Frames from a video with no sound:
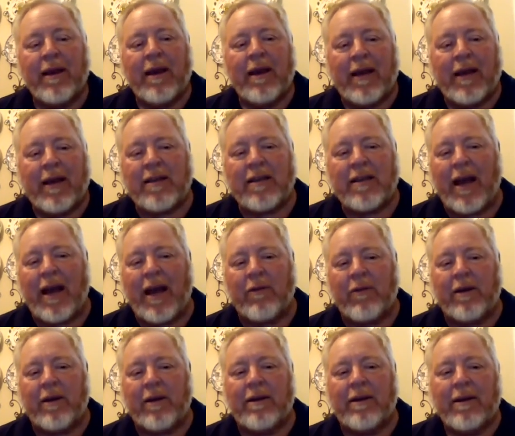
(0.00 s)
That's kind of
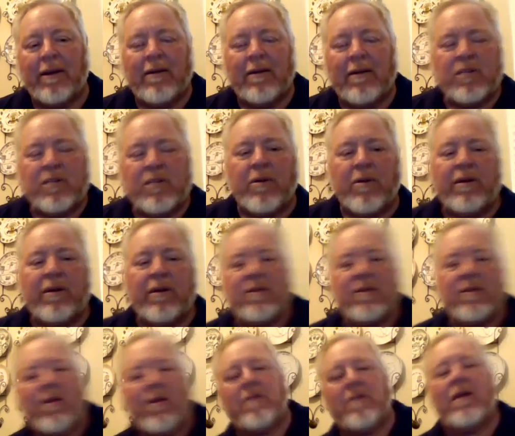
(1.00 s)
what spurred this
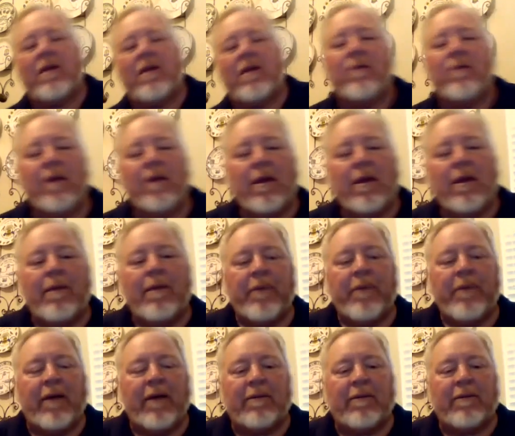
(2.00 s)
also.
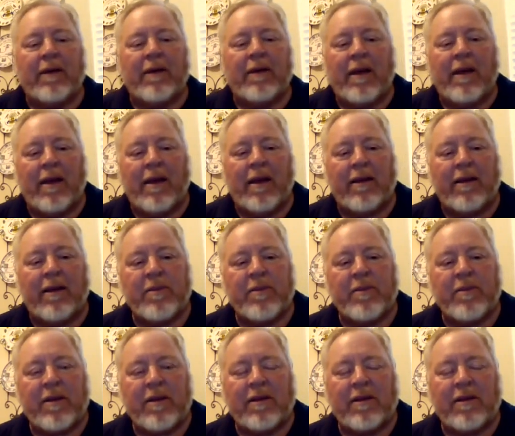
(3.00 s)
you know, and especially